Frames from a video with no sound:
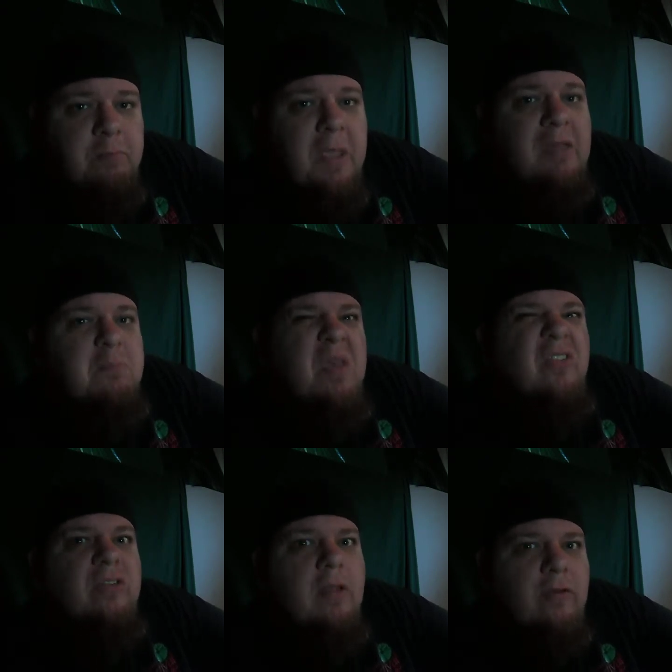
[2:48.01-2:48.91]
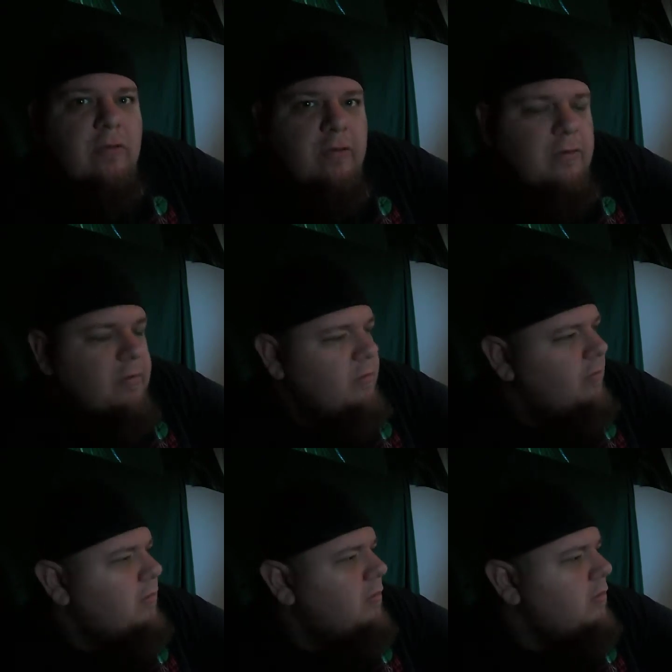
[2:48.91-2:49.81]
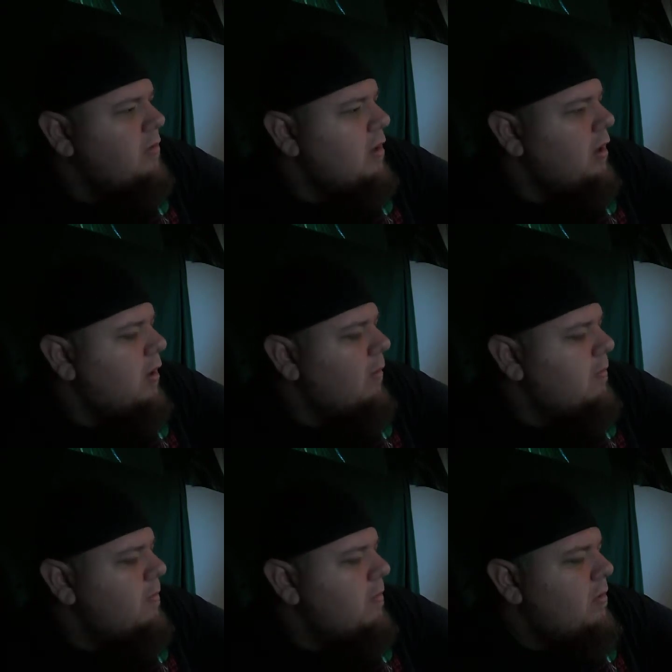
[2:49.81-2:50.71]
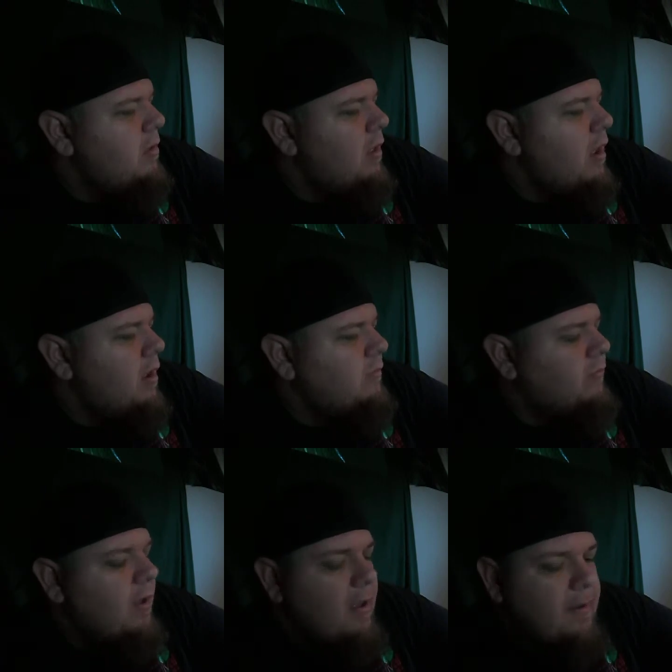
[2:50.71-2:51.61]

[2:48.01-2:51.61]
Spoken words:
big business, you know, and